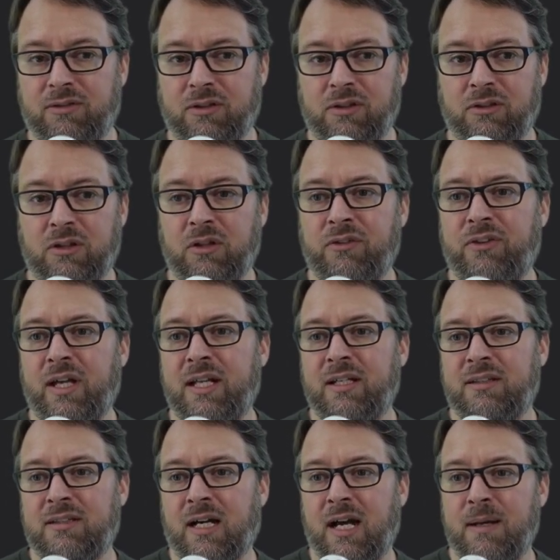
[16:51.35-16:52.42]
So you'll notice
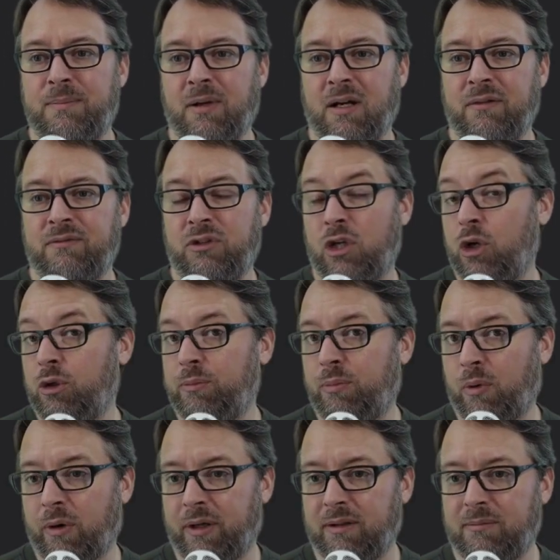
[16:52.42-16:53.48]
that type of node
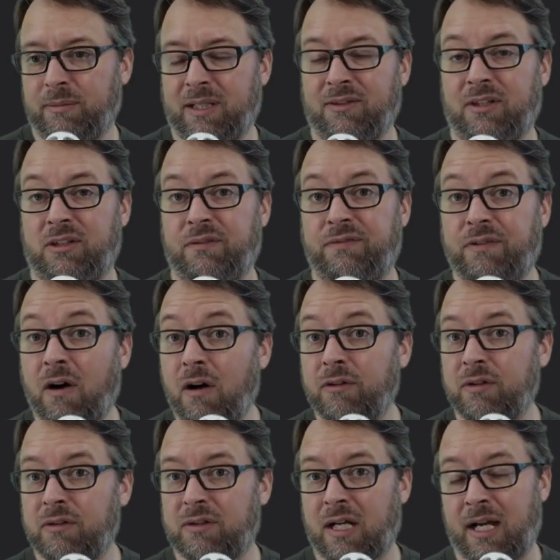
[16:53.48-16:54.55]
port because the
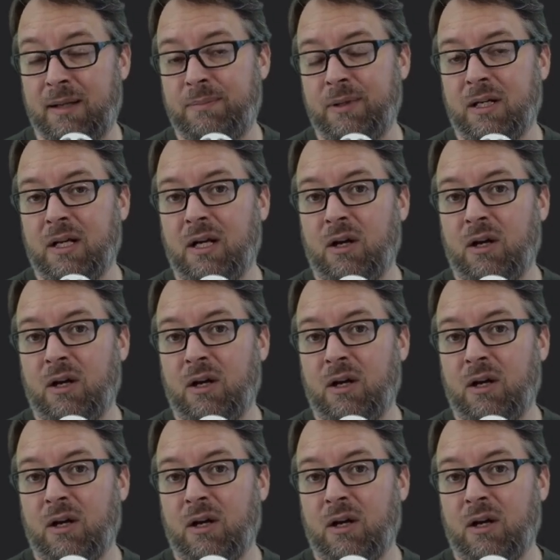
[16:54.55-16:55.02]
default type,